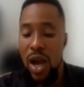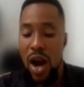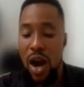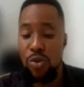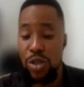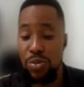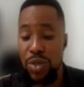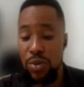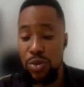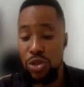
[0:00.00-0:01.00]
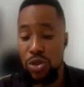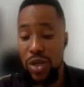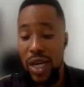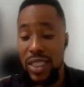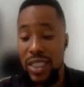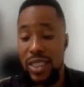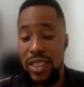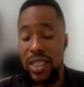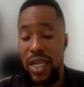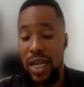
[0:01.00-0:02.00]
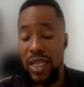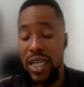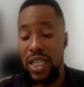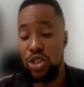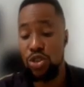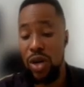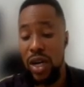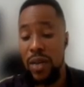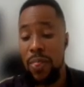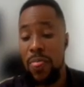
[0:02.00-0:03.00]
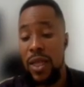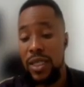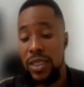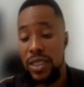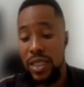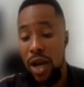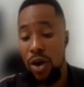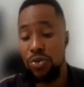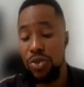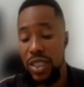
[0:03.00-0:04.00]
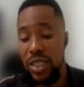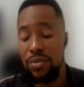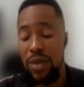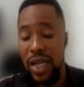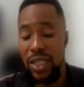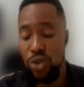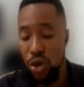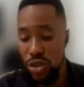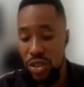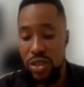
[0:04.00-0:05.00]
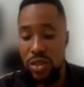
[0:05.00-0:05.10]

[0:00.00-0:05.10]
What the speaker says: How will you be able to know that this is an atrial cell rhythm and not